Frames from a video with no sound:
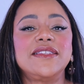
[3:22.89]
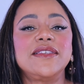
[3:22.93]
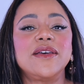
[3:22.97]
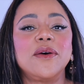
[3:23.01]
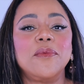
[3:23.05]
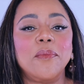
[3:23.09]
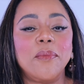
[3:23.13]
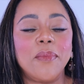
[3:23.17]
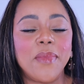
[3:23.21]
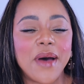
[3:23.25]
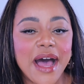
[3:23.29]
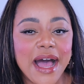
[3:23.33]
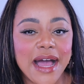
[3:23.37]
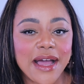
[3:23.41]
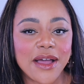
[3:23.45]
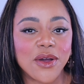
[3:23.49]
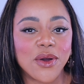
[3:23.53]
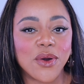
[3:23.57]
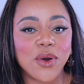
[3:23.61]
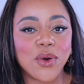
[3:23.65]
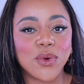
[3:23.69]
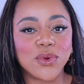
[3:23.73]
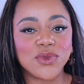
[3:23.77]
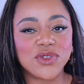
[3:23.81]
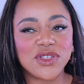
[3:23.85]

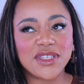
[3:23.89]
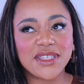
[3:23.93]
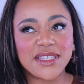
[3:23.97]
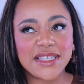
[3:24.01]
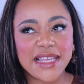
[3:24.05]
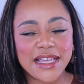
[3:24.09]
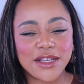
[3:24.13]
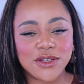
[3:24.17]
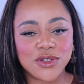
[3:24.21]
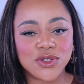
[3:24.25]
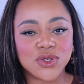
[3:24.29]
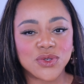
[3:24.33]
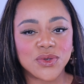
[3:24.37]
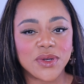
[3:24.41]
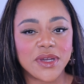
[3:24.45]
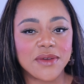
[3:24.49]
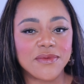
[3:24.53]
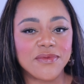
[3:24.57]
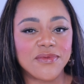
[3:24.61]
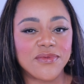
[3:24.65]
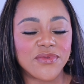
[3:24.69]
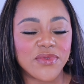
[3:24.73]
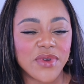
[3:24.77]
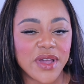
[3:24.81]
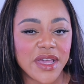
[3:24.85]
tobacco-centric
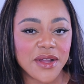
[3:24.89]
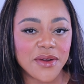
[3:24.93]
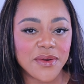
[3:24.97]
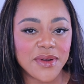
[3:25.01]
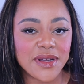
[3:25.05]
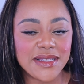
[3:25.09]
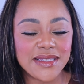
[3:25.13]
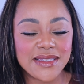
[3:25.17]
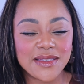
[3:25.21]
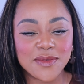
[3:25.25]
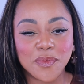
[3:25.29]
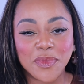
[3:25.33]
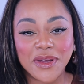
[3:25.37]
fragrance.